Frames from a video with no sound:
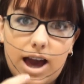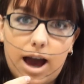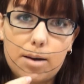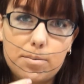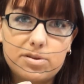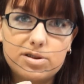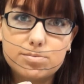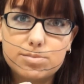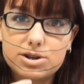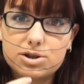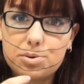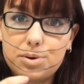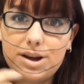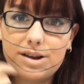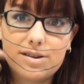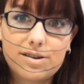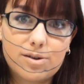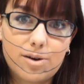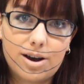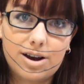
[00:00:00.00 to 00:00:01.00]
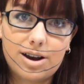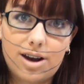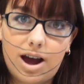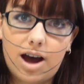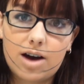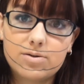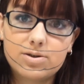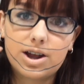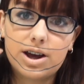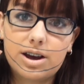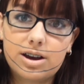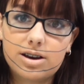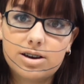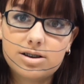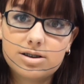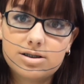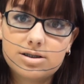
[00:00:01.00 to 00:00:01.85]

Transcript: gaps in between so I could have like